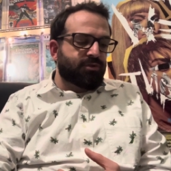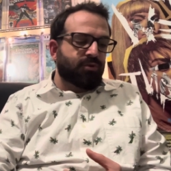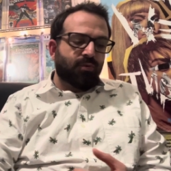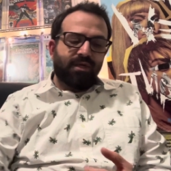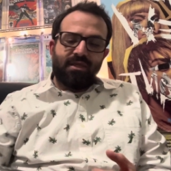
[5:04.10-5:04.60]
to
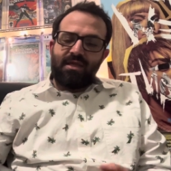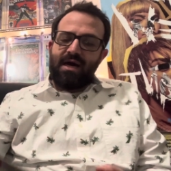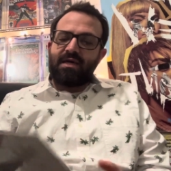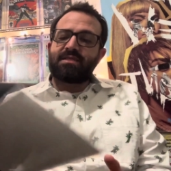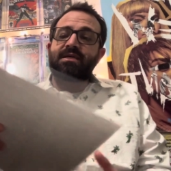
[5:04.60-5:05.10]
read
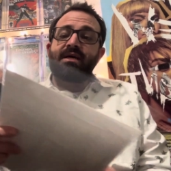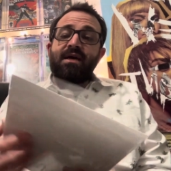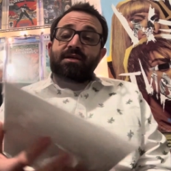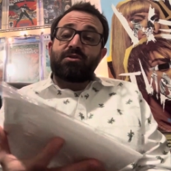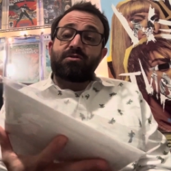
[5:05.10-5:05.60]
that.
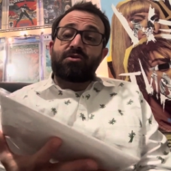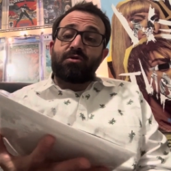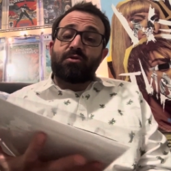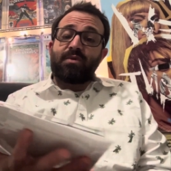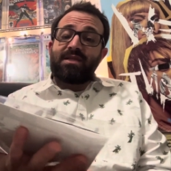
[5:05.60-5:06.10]
So stoked
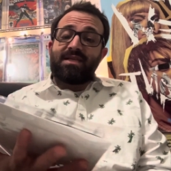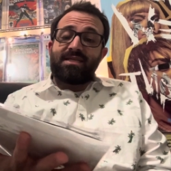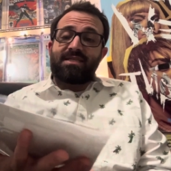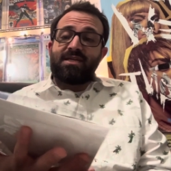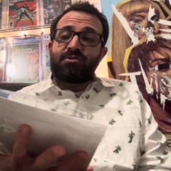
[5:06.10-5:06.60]
to read
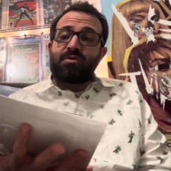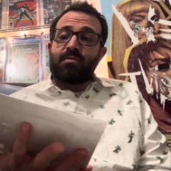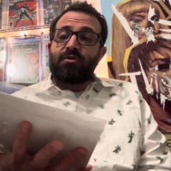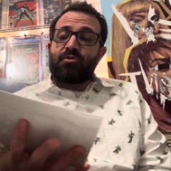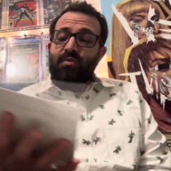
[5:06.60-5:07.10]
this, issue
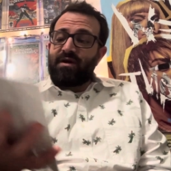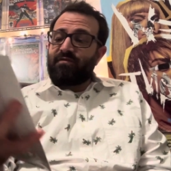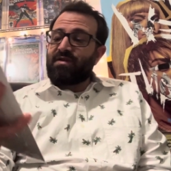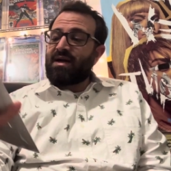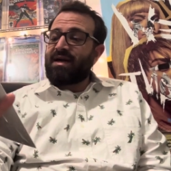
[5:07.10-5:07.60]
number three
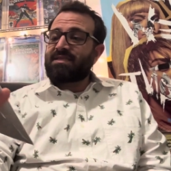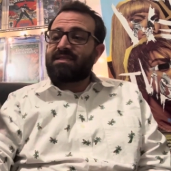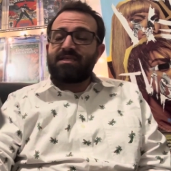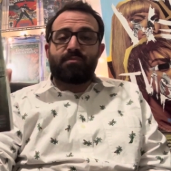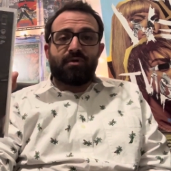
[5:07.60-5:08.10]
of Knights.
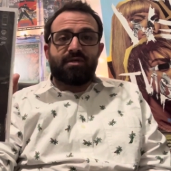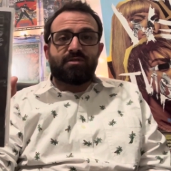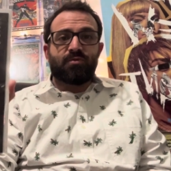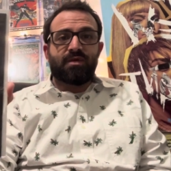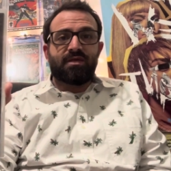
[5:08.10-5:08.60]
This book is
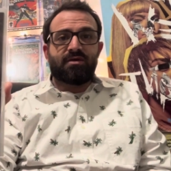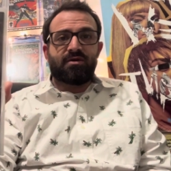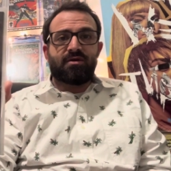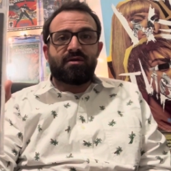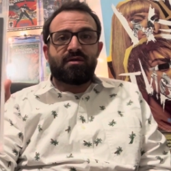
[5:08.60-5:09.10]
really
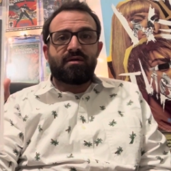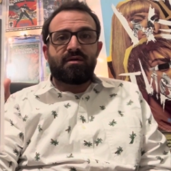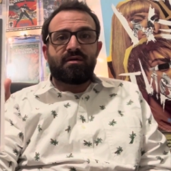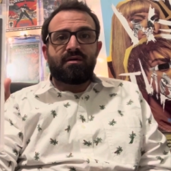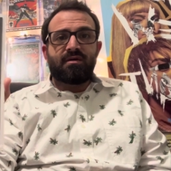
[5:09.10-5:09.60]
good.
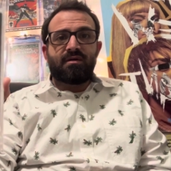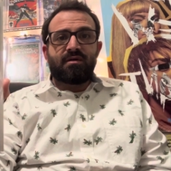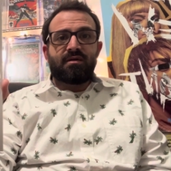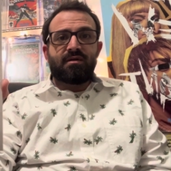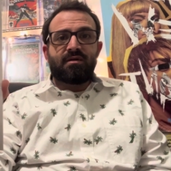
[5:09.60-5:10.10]

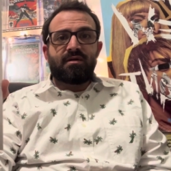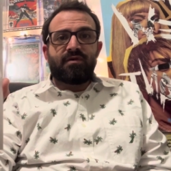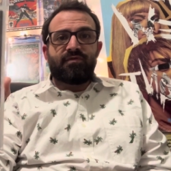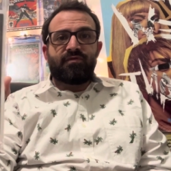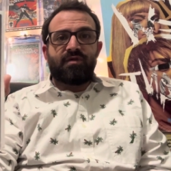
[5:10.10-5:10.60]

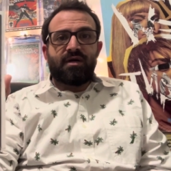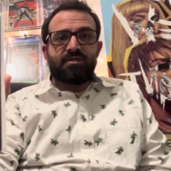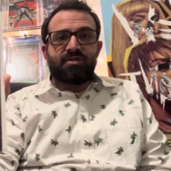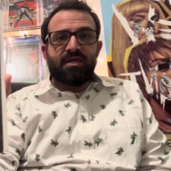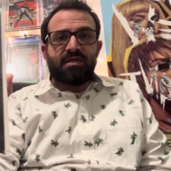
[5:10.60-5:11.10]
If you've not
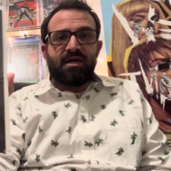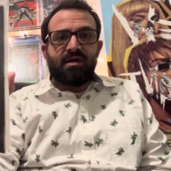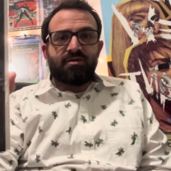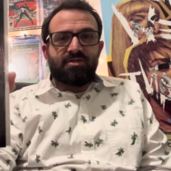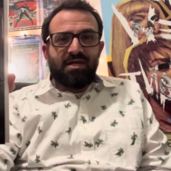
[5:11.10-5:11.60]
checked that
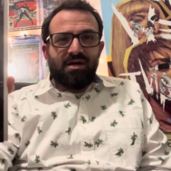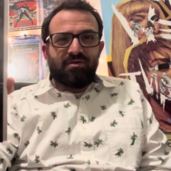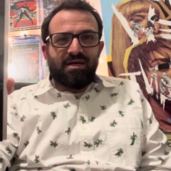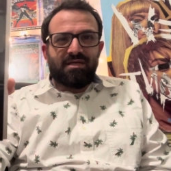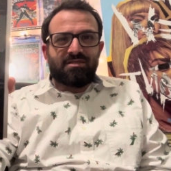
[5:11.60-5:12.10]
out, check out
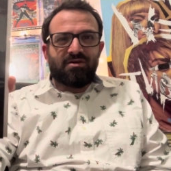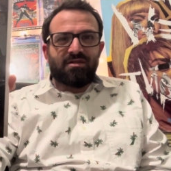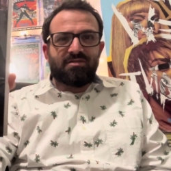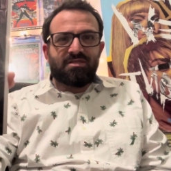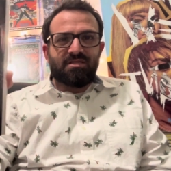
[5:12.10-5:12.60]
Knights. Sorry,
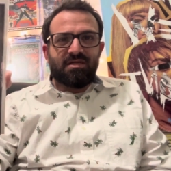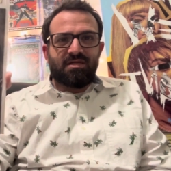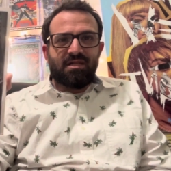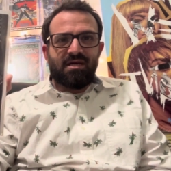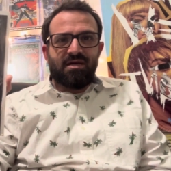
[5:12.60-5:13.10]
there's such a
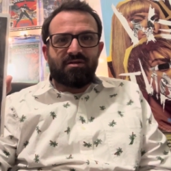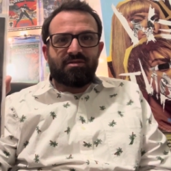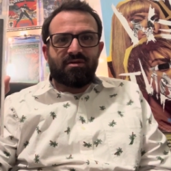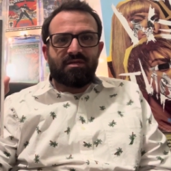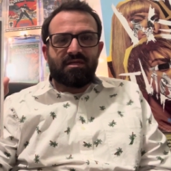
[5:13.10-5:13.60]
glare. It's
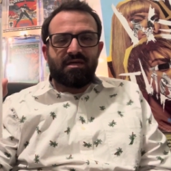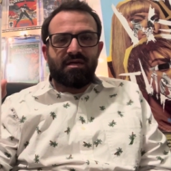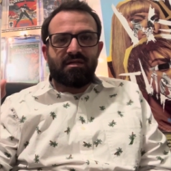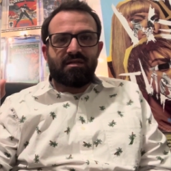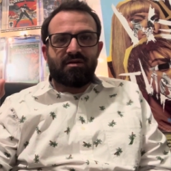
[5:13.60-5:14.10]
hard to
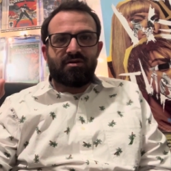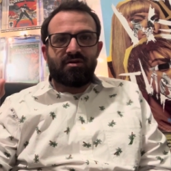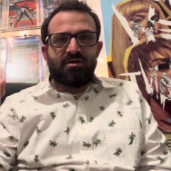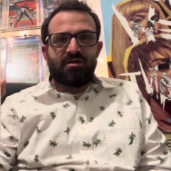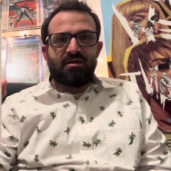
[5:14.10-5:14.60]
get a
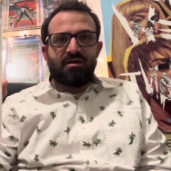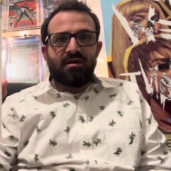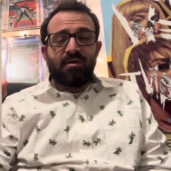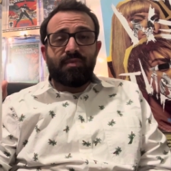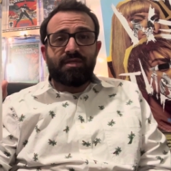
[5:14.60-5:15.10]
good
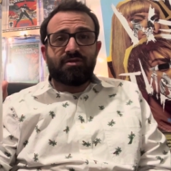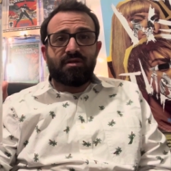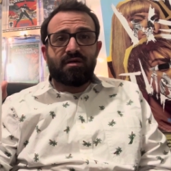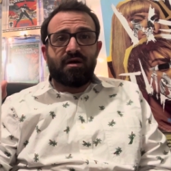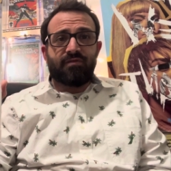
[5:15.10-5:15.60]
picture of
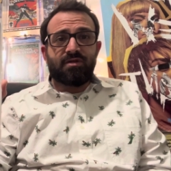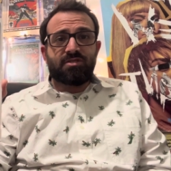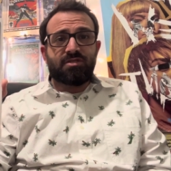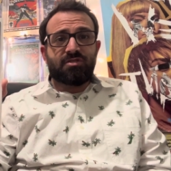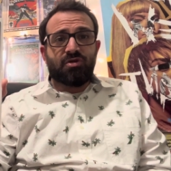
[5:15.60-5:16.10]
the cover.
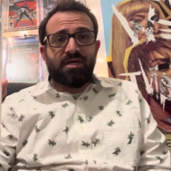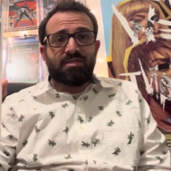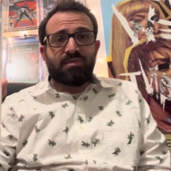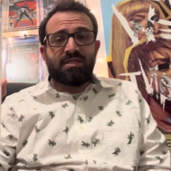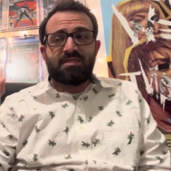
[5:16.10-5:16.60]
Just trust
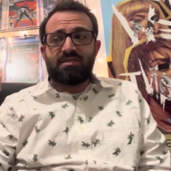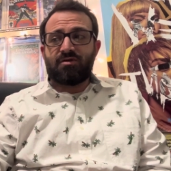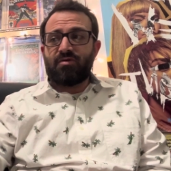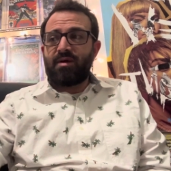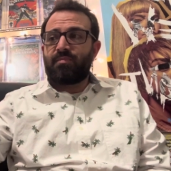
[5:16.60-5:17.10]
me, this is a
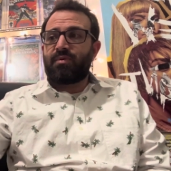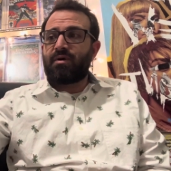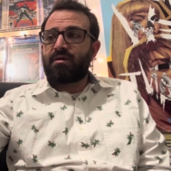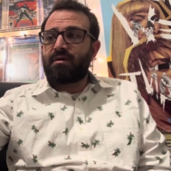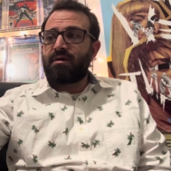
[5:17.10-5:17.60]
great
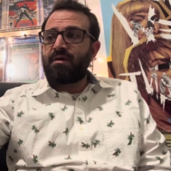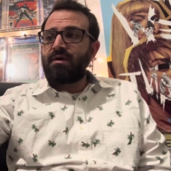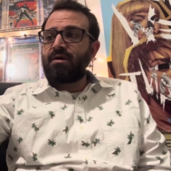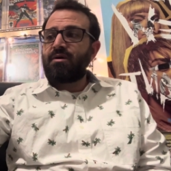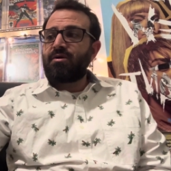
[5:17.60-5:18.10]
book.
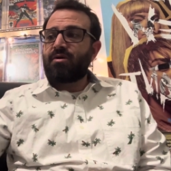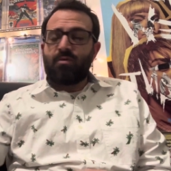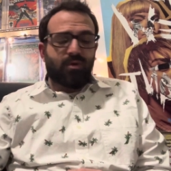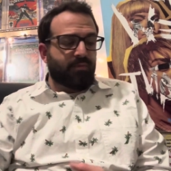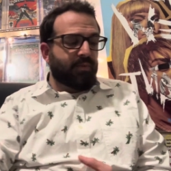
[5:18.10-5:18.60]
You're going to
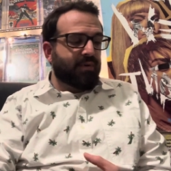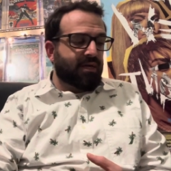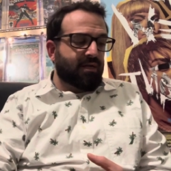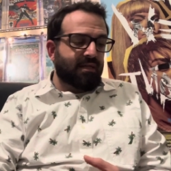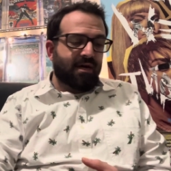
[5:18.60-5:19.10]
want to be
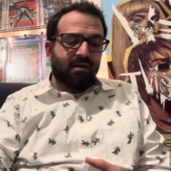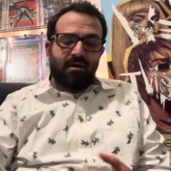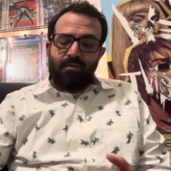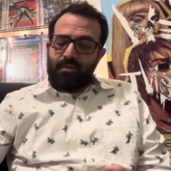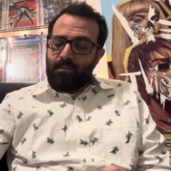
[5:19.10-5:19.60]
picking that
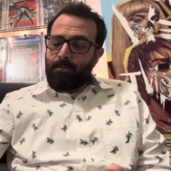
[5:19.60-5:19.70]
up.